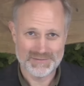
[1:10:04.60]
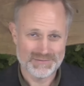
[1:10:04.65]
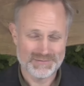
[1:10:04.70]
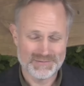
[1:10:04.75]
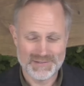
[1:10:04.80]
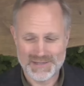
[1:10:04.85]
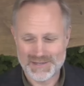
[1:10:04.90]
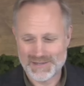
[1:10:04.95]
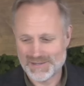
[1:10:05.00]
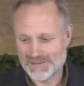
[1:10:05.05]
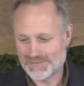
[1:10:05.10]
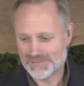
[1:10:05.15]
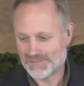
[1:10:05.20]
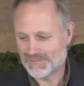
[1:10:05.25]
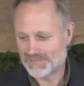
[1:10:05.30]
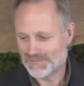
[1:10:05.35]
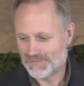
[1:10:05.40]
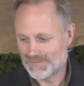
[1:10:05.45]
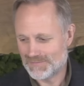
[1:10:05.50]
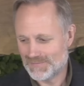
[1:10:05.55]
of
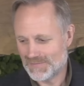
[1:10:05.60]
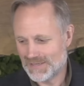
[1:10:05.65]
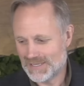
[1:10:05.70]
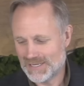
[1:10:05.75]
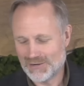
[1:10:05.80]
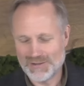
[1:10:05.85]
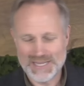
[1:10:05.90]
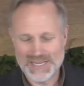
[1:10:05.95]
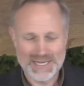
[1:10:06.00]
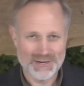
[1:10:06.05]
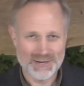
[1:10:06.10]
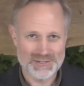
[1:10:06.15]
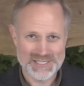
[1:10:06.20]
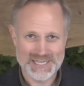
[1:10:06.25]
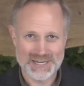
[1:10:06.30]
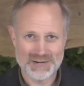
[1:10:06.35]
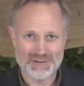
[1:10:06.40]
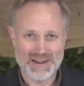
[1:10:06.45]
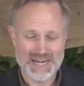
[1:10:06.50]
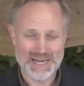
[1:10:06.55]

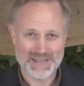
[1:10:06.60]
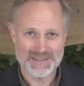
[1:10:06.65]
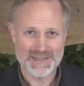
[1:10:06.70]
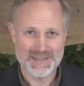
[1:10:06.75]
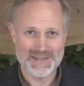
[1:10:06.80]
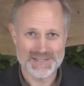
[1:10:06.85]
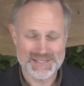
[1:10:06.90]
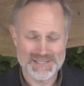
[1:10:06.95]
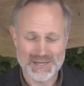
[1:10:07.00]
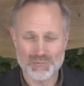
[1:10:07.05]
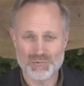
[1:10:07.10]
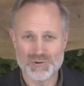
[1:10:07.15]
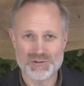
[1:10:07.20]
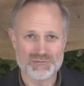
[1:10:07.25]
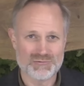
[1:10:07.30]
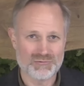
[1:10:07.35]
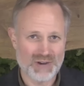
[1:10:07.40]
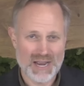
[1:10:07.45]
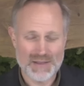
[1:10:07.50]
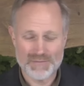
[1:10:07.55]
idiosyncratic things that were
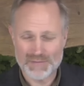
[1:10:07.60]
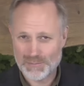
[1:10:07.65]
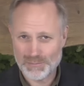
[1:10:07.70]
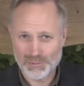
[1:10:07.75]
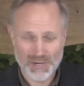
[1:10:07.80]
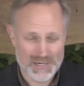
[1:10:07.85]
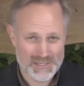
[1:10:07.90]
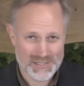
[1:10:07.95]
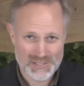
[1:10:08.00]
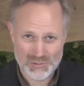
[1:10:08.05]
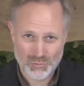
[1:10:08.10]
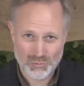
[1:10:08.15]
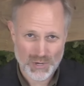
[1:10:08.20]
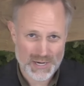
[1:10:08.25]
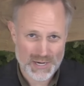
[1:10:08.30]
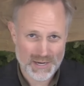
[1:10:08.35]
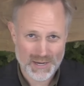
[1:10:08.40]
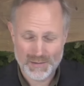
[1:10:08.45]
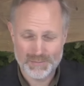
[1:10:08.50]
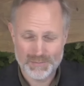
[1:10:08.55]
driving prices
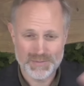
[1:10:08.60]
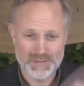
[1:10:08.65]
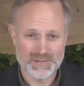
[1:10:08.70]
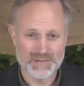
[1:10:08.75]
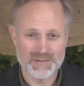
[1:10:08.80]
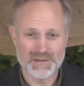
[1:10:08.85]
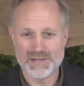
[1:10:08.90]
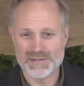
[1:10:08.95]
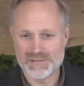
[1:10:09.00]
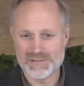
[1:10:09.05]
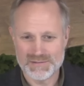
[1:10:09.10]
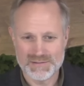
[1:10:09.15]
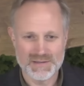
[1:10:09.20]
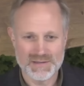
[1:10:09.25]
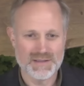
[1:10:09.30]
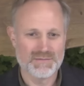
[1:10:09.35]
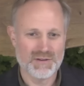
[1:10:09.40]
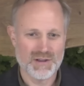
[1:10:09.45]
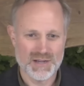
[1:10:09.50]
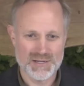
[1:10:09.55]
way up, and
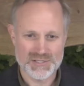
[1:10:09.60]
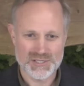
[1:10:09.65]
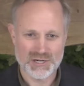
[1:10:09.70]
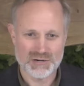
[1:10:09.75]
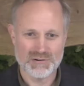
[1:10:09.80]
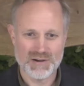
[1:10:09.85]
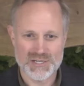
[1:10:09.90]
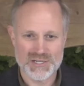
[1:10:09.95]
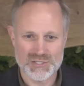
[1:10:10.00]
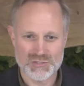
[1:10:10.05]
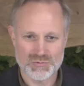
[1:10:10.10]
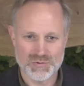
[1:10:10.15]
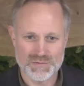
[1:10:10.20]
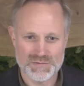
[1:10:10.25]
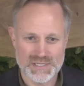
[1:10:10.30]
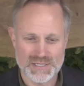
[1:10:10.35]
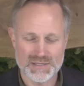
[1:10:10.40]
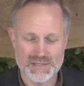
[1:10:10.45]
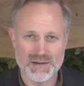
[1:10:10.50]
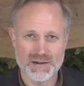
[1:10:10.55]
they've caused the corrections
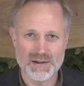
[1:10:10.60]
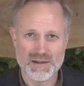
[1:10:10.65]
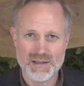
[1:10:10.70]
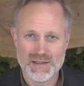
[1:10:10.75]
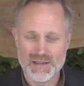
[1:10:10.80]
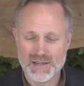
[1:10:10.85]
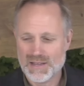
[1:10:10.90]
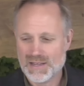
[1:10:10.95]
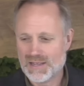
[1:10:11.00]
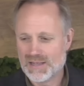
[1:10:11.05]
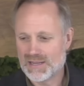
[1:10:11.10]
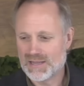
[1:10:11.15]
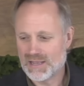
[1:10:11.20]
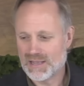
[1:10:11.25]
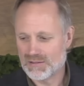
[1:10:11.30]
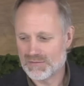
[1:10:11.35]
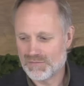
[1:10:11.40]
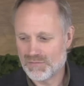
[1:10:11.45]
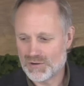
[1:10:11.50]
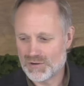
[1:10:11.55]
we've seen there.
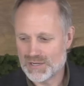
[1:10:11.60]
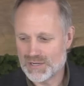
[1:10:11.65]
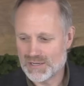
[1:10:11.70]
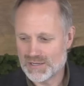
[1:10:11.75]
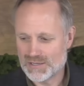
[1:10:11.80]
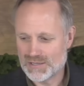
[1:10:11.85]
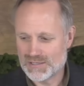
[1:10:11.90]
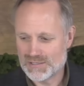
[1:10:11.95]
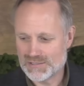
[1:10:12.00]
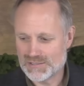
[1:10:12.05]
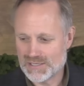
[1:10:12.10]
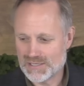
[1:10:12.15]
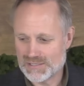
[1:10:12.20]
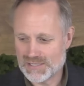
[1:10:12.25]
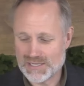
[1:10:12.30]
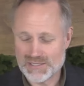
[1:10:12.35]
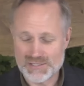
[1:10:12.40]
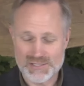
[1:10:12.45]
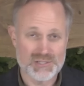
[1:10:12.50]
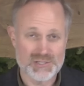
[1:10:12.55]
California
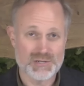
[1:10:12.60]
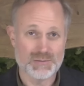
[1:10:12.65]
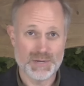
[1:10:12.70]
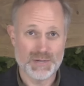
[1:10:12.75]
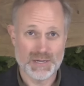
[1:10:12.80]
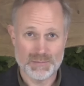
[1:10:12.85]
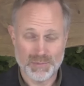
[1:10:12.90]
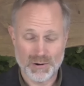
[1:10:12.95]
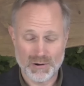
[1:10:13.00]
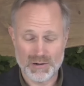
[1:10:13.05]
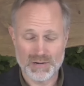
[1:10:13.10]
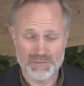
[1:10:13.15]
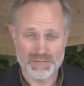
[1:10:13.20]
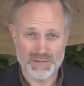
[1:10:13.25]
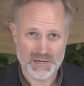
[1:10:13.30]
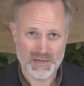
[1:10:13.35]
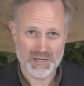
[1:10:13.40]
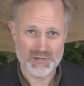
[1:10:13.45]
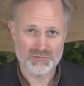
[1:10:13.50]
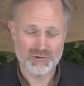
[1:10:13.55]
is such a big part of
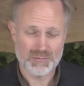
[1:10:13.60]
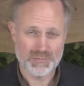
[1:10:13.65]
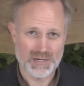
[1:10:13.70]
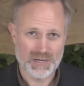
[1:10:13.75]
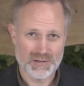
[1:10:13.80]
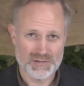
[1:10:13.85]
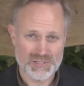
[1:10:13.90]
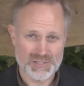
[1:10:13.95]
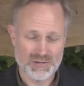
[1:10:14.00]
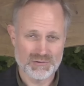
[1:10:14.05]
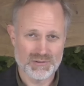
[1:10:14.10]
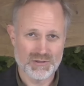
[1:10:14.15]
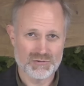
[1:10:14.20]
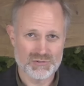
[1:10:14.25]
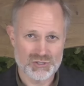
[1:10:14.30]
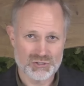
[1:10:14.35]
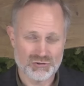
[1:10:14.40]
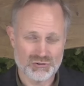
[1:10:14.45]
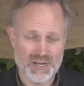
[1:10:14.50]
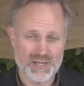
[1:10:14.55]
the country, but also
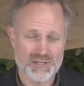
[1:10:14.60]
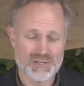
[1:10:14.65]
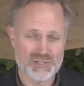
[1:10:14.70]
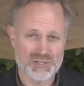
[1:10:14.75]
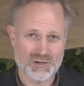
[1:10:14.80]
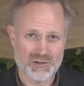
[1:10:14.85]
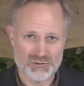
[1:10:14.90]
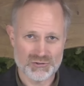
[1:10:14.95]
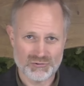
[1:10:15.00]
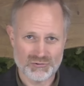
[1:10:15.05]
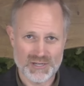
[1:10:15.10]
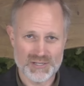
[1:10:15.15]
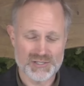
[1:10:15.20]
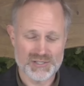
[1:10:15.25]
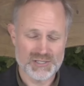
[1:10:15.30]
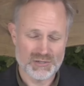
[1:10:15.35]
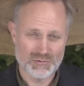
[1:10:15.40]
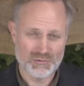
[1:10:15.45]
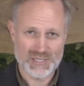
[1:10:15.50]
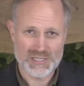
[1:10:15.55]
those trends are
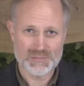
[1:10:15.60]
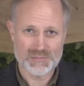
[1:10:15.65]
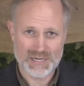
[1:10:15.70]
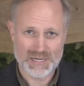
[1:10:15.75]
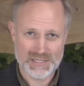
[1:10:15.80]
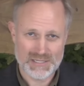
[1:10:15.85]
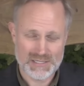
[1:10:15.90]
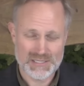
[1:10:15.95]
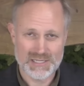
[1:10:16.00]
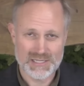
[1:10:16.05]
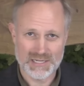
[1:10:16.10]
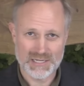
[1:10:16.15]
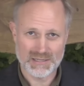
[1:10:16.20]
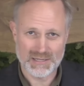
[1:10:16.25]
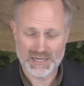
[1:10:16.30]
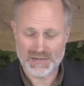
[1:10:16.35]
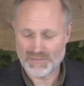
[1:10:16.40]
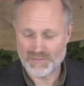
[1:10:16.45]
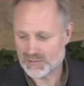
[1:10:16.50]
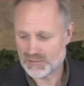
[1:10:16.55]
trends you would expect to see in
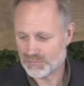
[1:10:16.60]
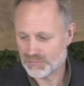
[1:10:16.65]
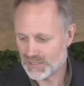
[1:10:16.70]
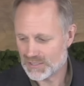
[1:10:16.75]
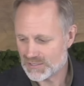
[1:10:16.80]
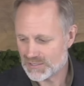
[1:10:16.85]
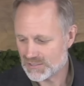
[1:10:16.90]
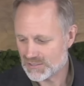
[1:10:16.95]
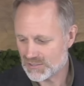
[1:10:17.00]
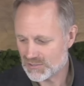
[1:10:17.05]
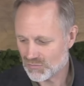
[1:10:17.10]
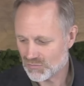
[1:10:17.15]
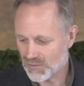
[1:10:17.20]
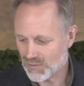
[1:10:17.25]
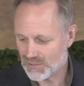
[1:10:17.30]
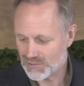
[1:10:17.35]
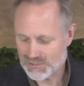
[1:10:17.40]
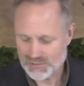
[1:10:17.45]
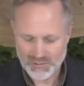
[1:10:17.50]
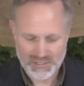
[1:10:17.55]
a lot of other places as
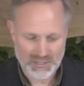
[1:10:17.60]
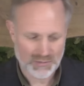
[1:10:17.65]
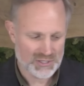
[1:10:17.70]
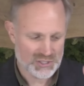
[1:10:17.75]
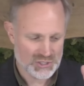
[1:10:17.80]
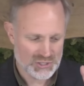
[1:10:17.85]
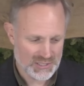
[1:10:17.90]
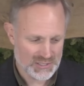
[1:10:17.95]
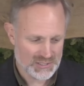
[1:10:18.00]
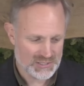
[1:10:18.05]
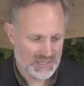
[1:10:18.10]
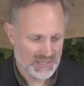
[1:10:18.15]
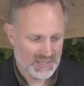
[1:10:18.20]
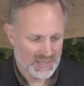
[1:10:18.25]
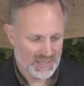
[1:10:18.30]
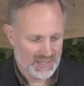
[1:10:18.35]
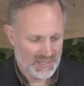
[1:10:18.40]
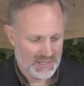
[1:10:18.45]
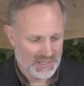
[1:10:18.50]
well. So anyway, she's